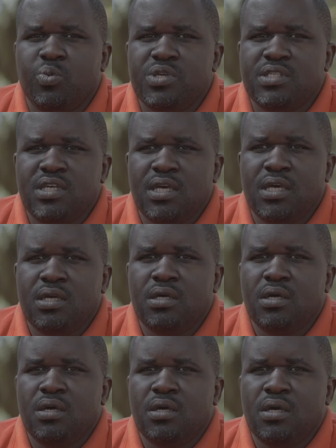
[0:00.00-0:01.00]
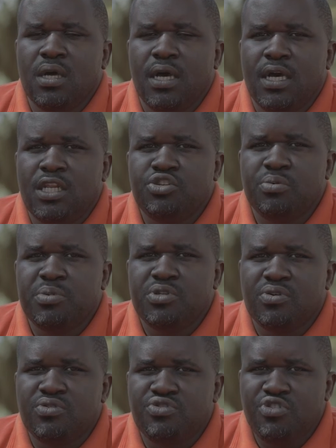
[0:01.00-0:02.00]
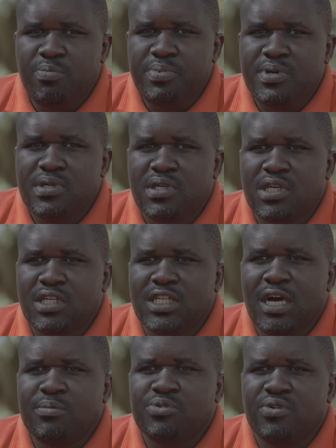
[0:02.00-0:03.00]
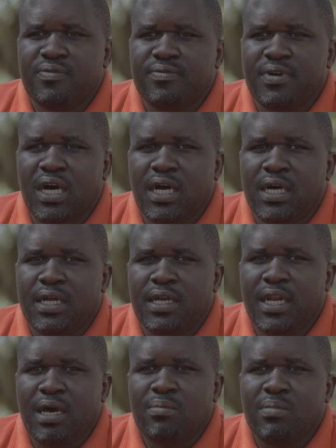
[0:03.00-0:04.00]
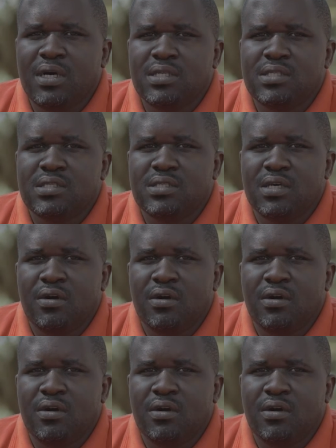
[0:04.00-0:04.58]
we see a little bit of drop in terms of numbers